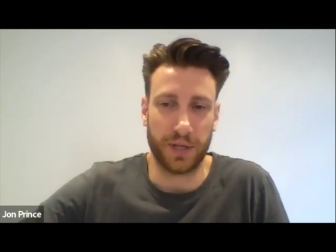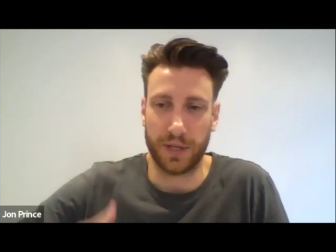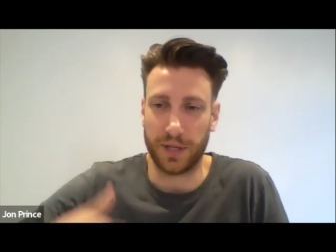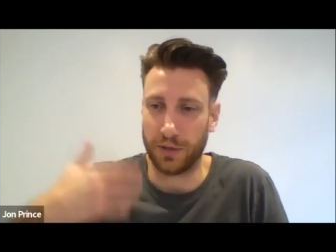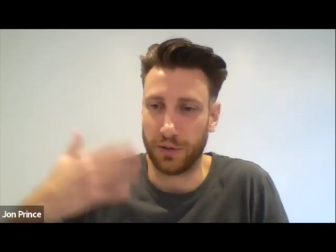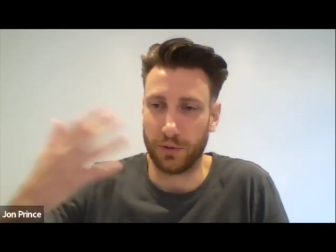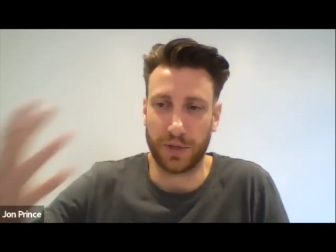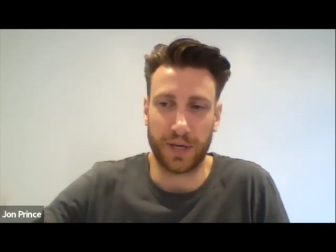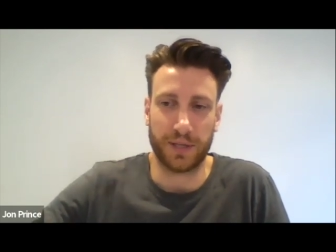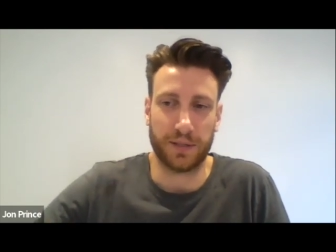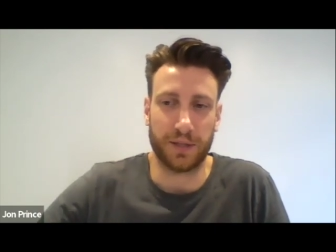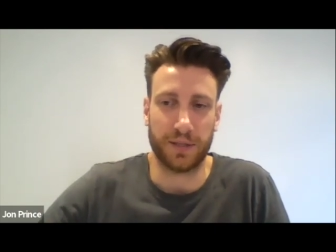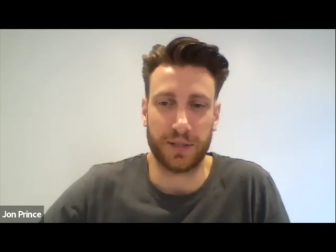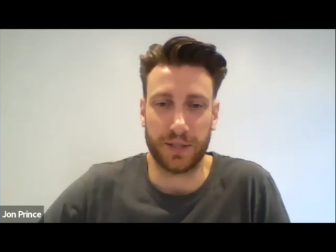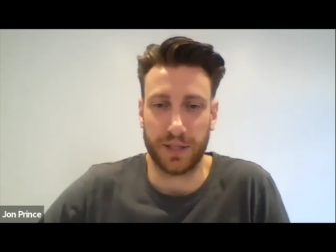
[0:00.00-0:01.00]
And then you're getting
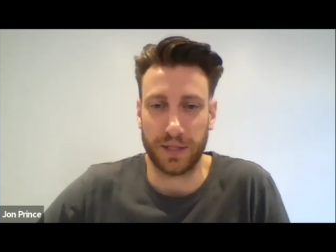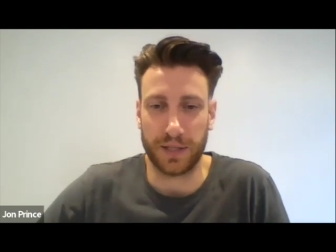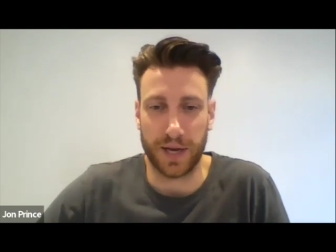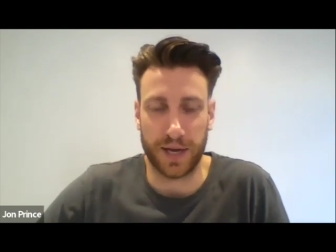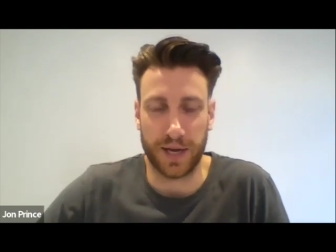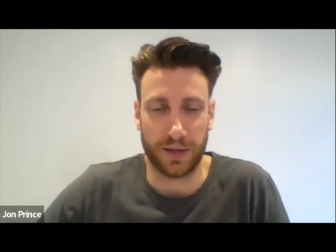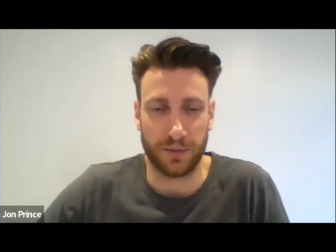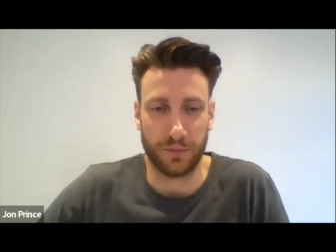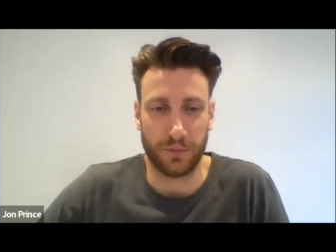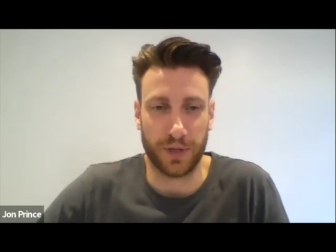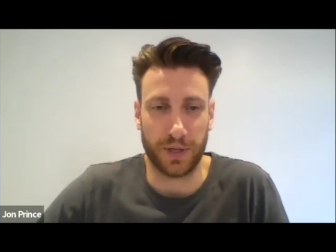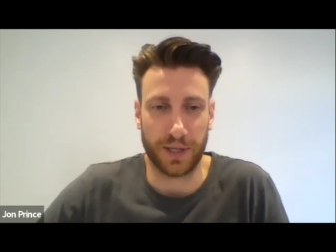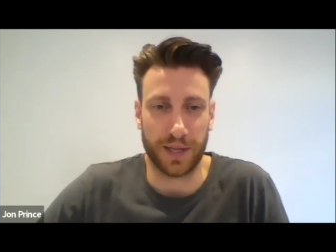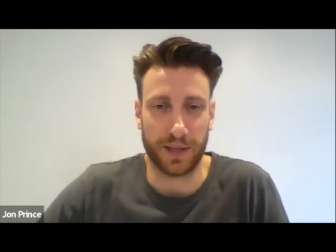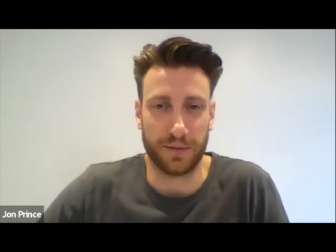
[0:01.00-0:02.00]
to see that and
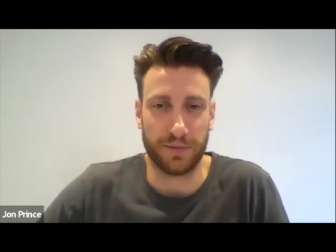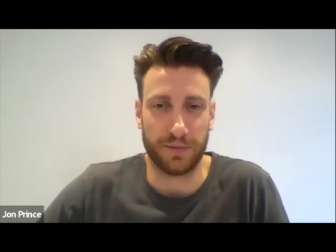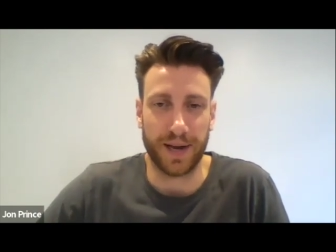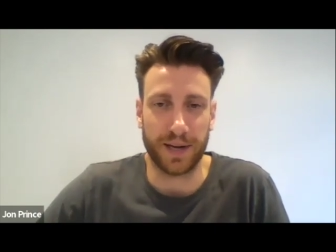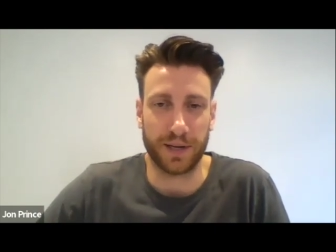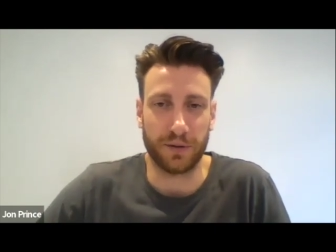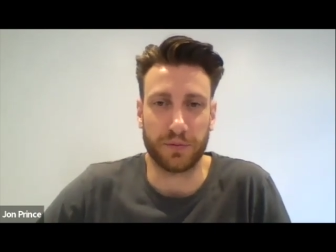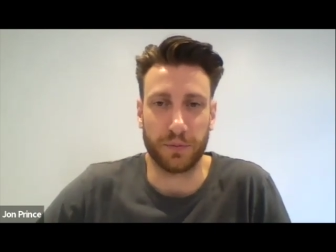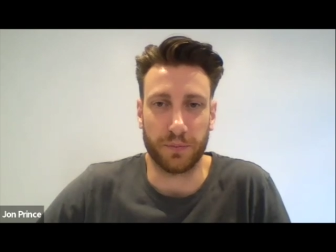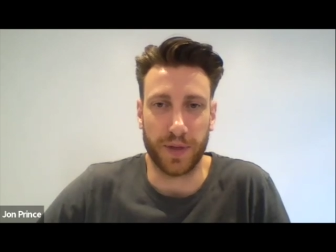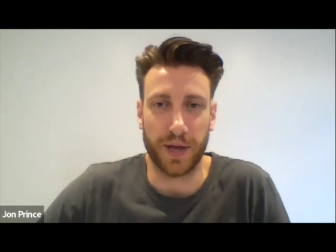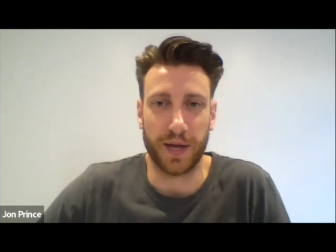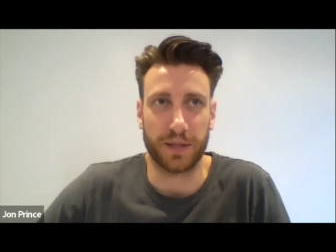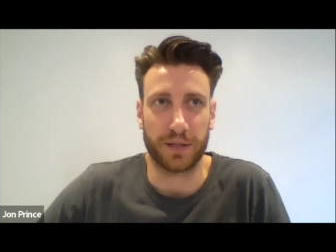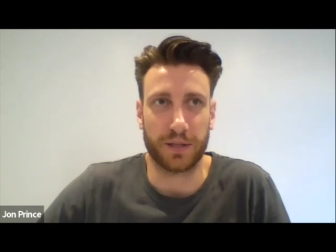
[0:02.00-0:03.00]
really get the value from that.